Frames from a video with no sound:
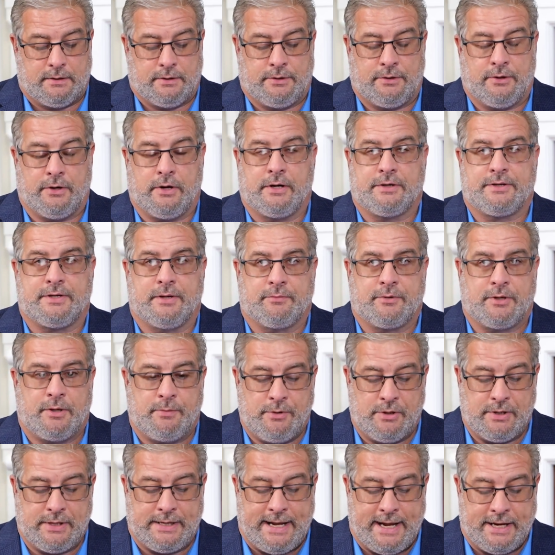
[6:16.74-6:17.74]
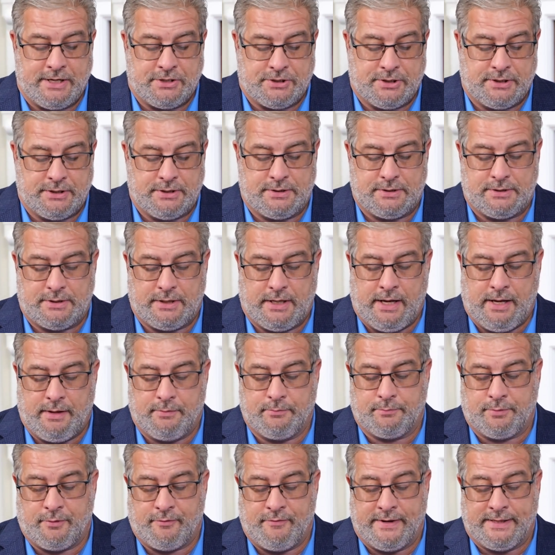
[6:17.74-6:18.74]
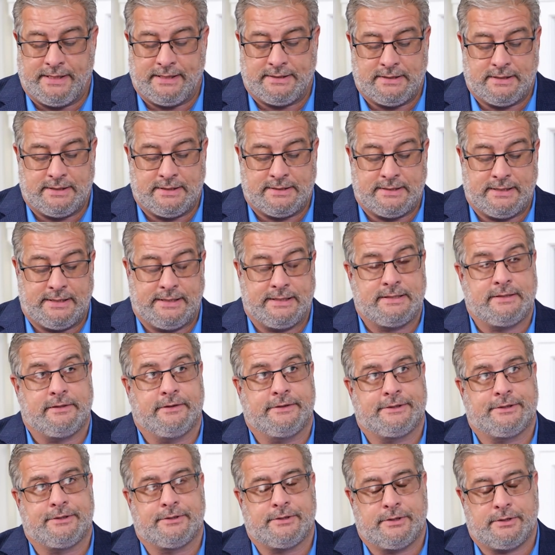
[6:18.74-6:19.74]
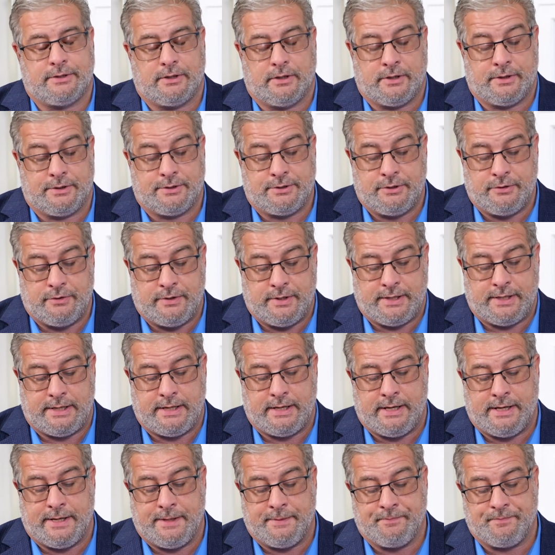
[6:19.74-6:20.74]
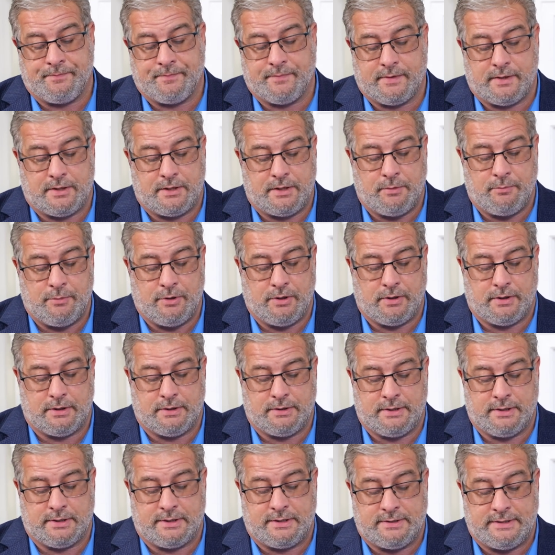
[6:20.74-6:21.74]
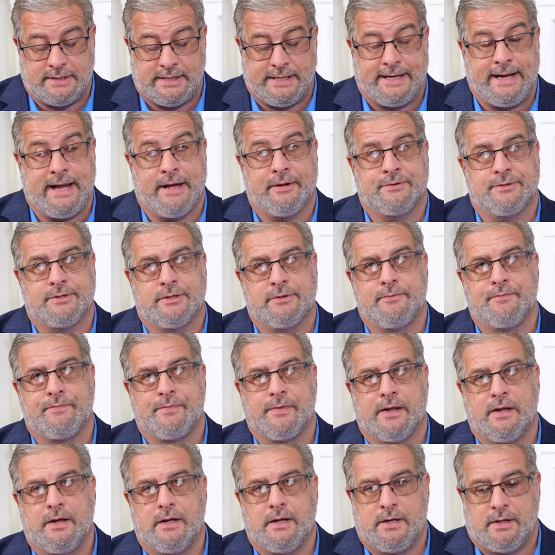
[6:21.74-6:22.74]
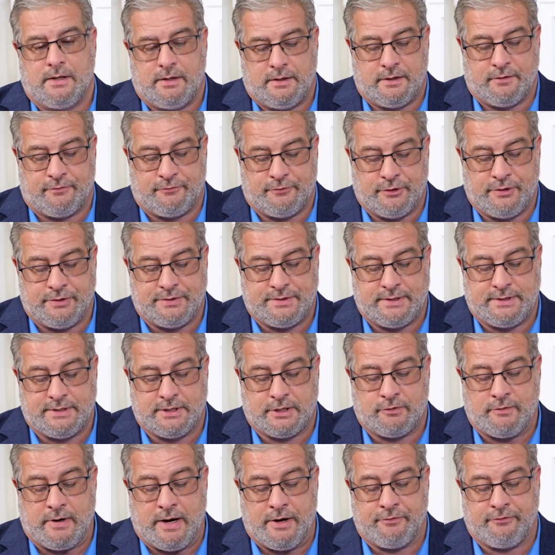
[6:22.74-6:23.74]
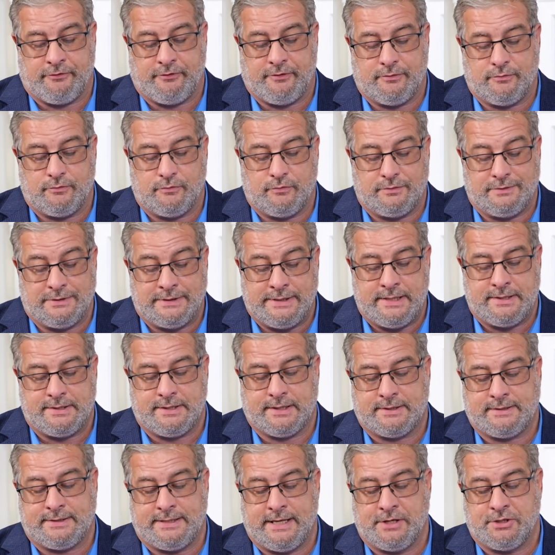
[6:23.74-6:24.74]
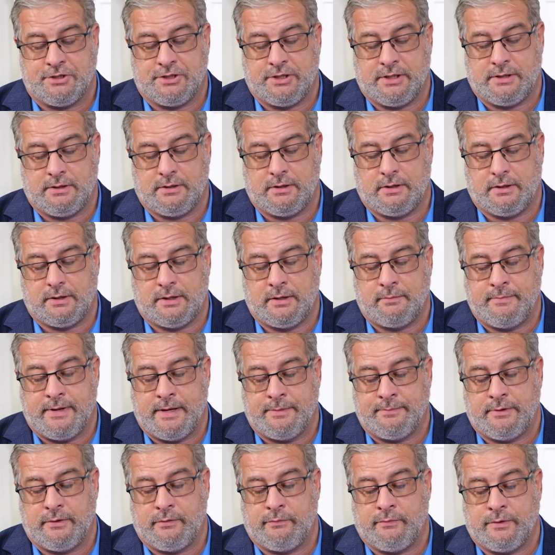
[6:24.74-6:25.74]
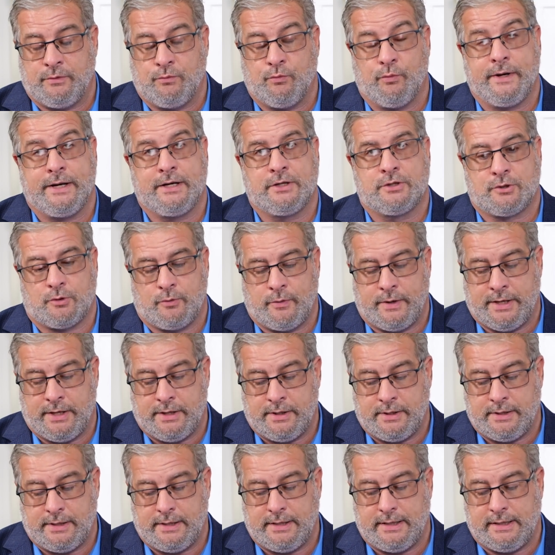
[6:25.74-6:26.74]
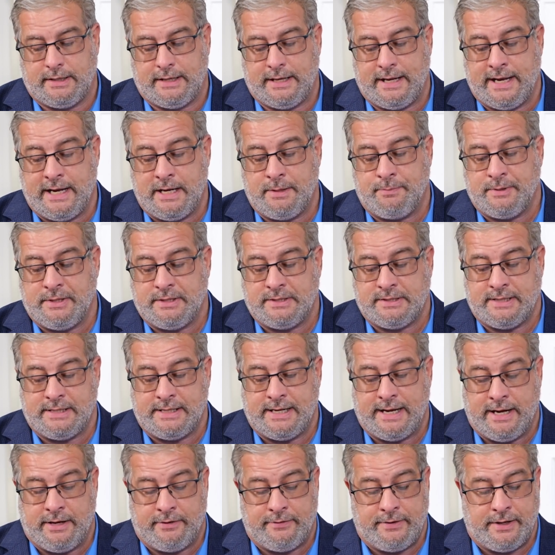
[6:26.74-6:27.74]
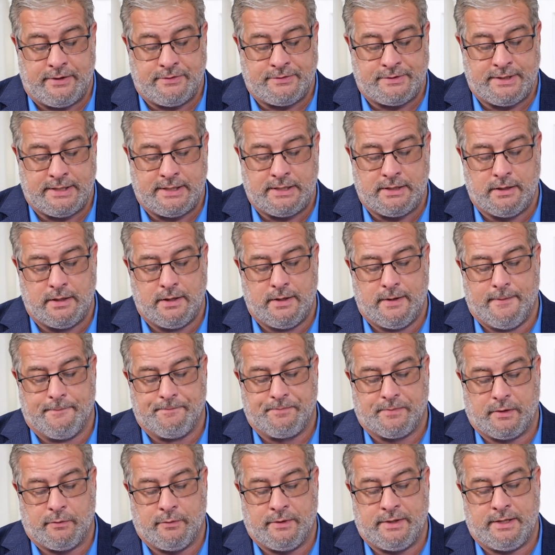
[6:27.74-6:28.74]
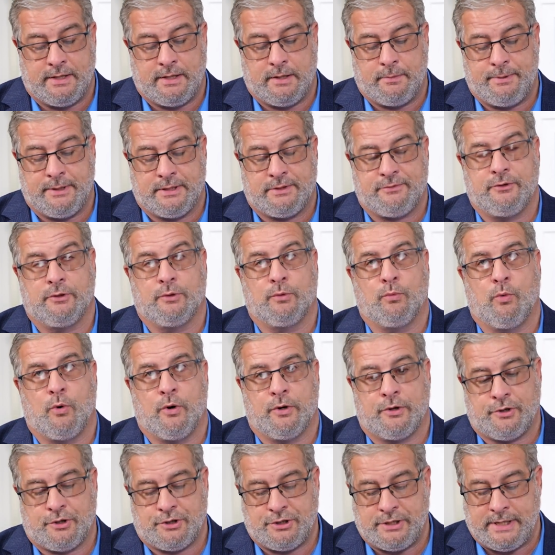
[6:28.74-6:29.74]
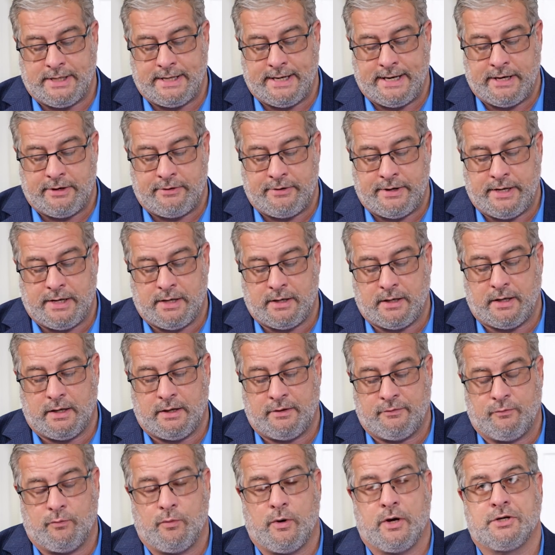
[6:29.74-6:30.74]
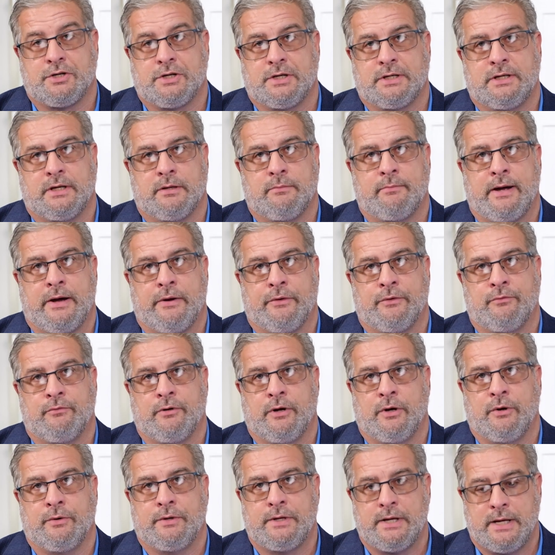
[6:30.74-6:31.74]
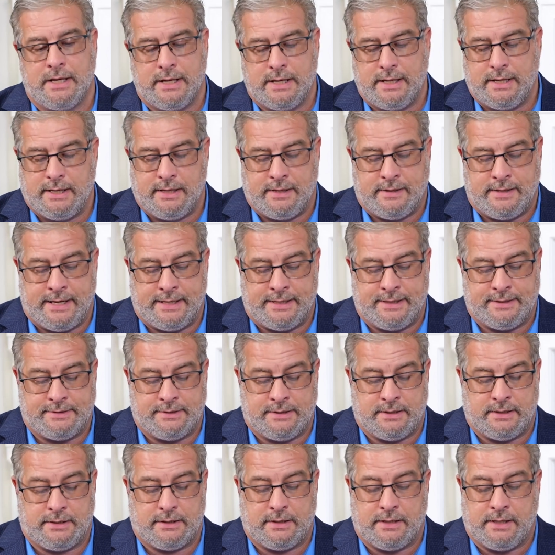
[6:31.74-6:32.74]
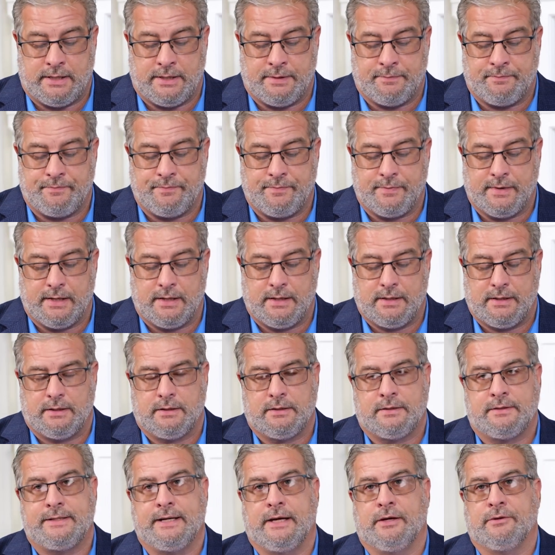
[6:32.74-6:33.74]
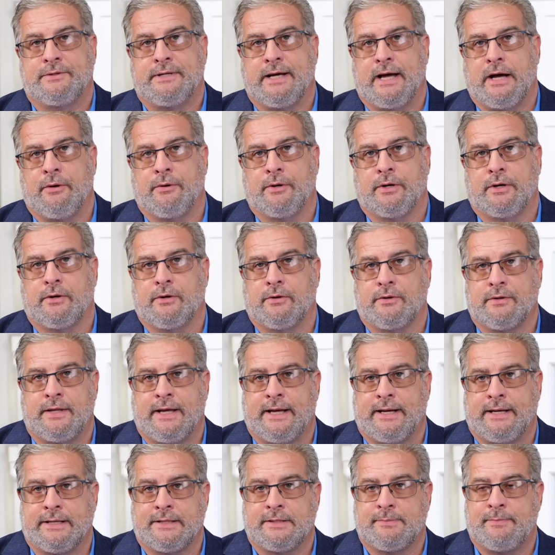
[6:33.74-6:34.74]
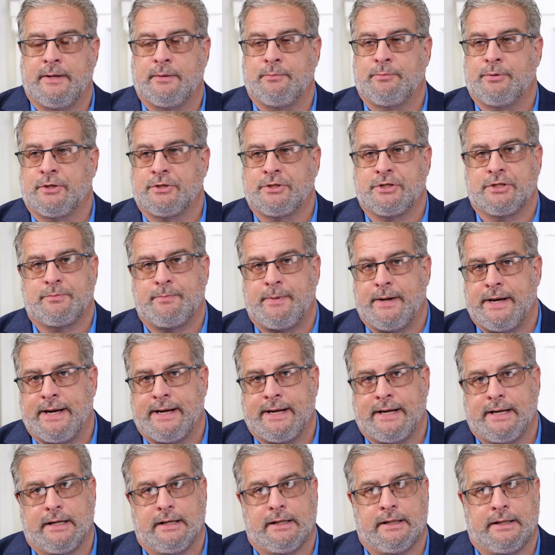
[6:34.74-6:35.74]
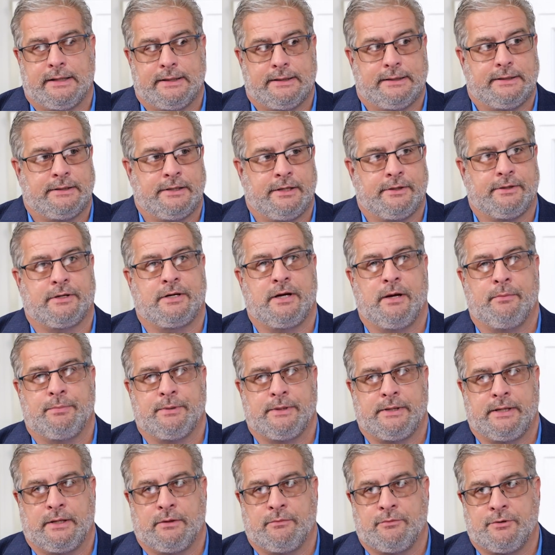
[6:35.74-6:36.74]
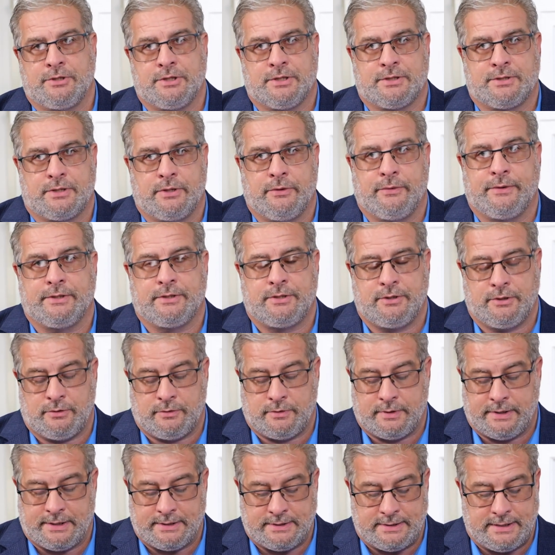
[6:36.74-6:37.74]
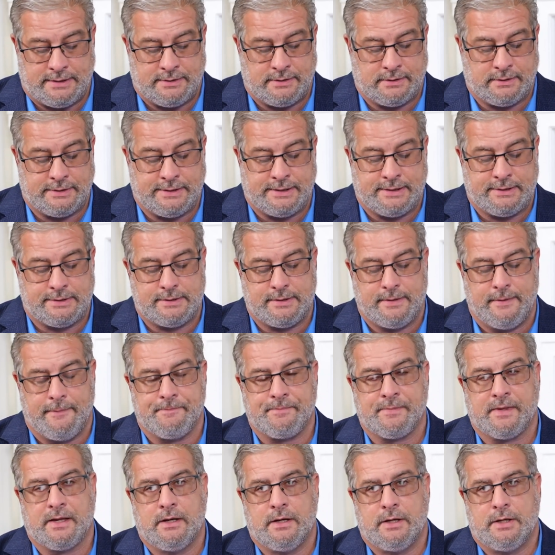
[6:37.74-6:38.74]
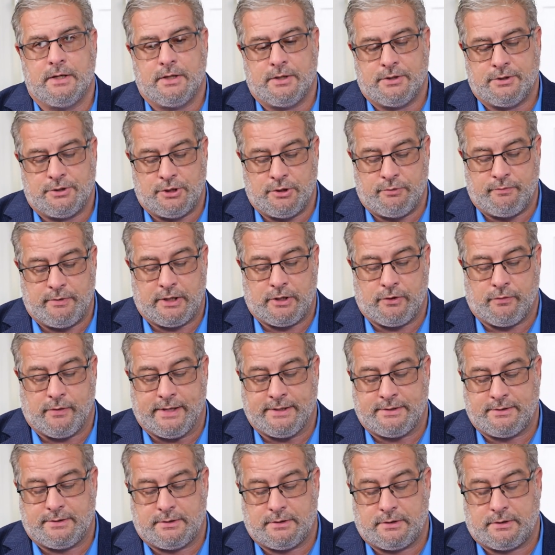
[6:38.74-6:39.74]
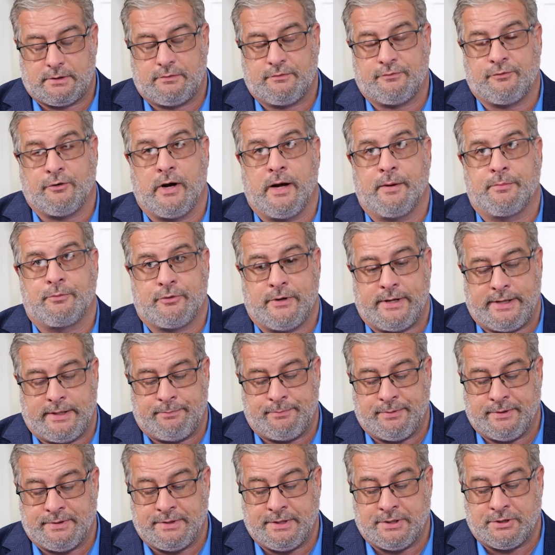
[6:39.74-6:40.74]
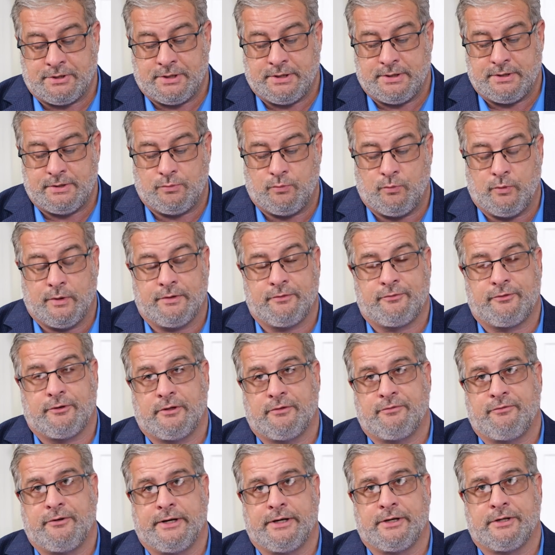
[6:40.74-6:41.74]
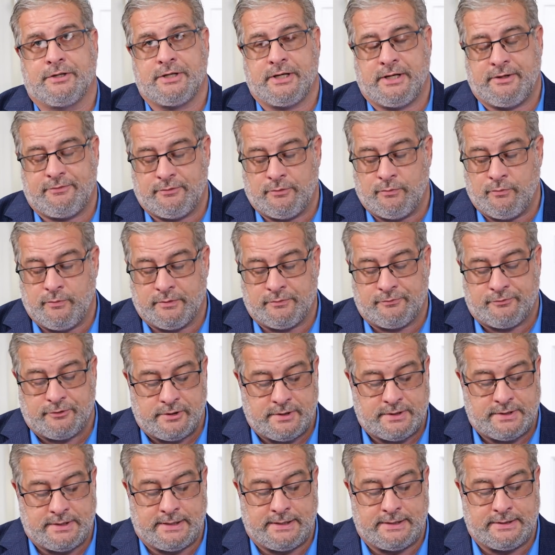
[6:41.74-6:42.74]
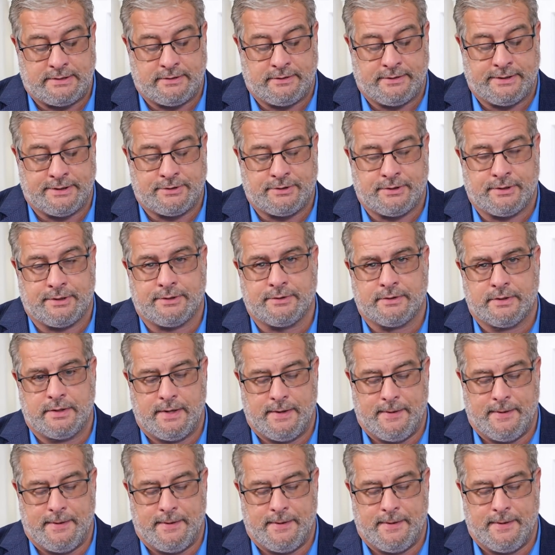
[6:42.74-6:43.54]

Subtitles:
There are some communications provided to the city solicitor or to the city council. The first is a ground lease extension amendment with Ring Squared APC LLC within the Pittsfield watershed area of Washington Mountain Road. That is a cell tower that has been purchased by another company, and we're just going to extend the lease. 2 requests for upgraded positions, one for the fire chief and one for the city solicitor.